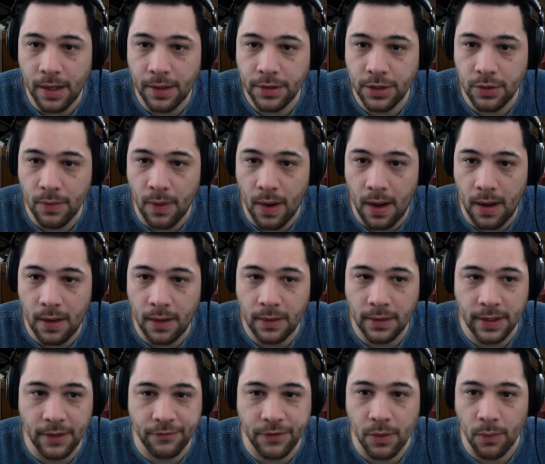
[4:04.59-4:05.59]
You all,
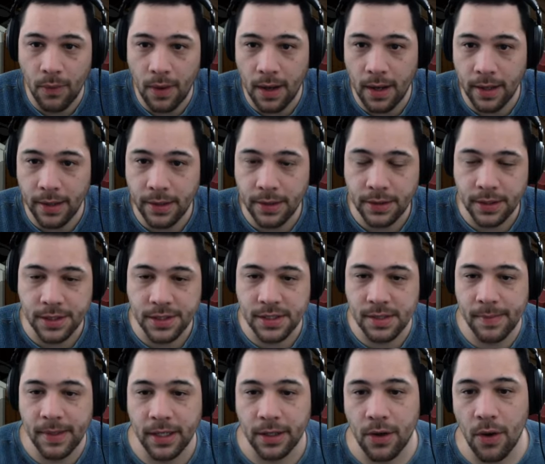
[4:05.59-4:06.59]
if you want, can
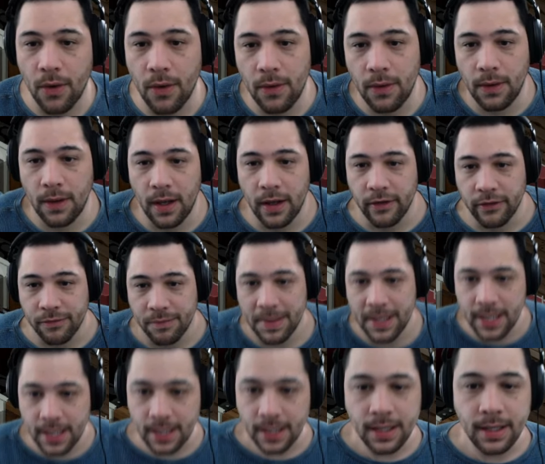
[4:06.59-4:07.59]
submit a goal of
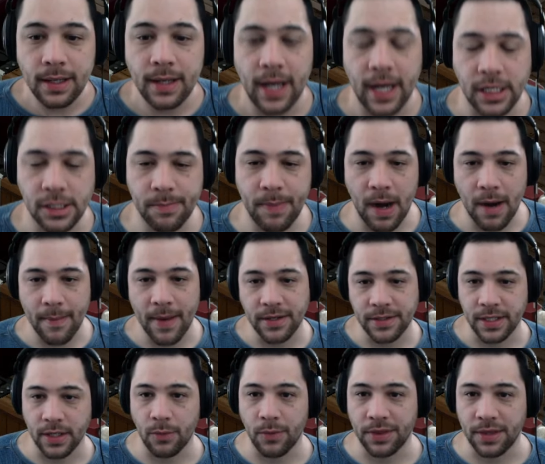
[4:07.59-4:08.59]
me
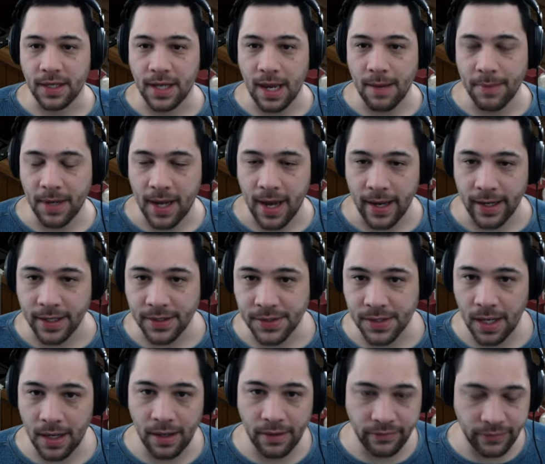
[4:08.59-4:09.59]
experimenting with the game mechanics
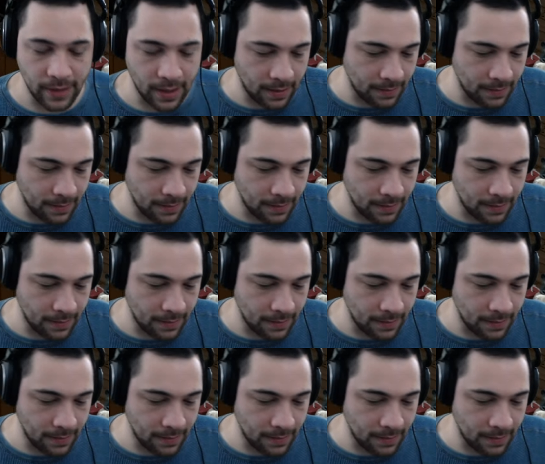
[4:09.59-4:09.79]
of